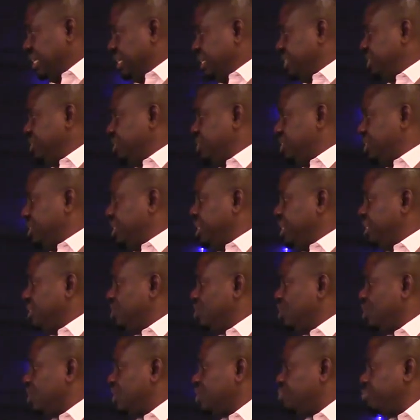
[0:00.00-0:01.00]
In
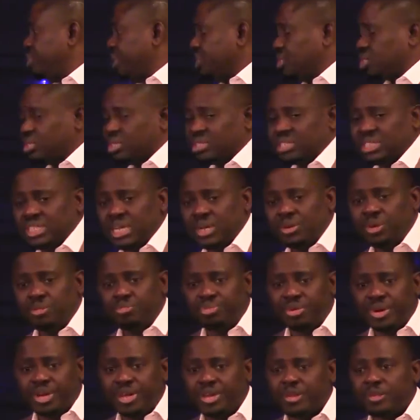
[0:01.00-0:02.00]
Jesus' precious name we
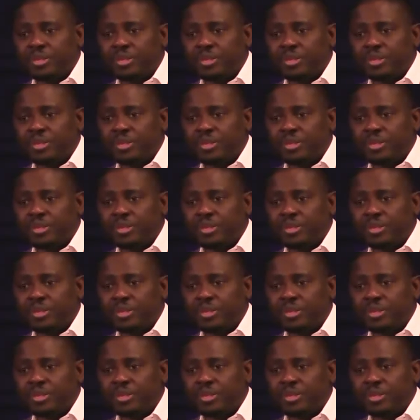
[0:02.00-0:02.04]
pray.